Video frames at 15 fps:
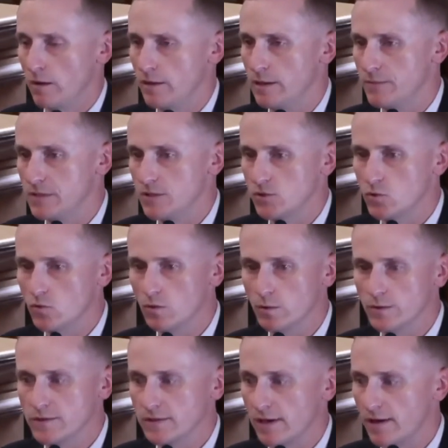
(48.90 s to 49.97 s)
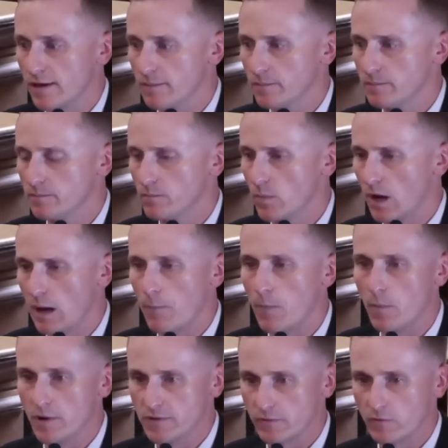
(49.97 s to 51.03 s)
EMT school was a
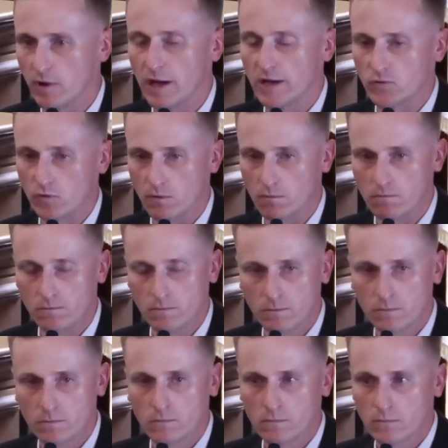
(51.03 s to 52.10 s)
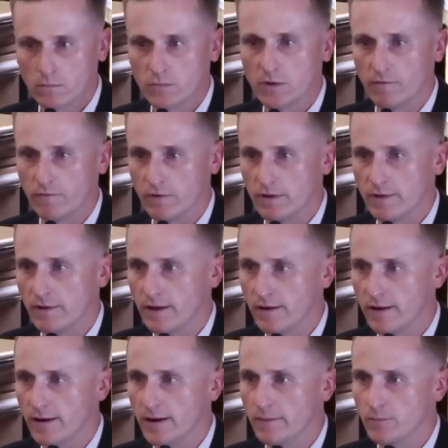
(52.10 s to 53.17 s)
couple months of classroom stuff, and
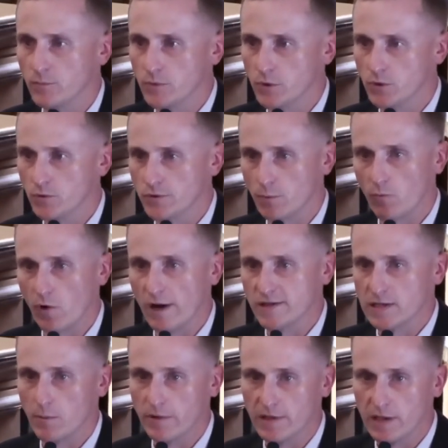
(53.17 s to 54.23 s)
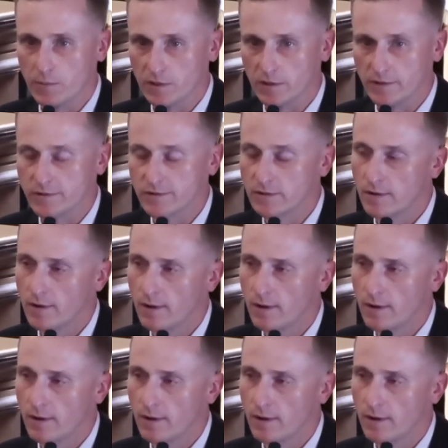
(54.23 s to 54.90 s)
then you do some ride time on the ambulance.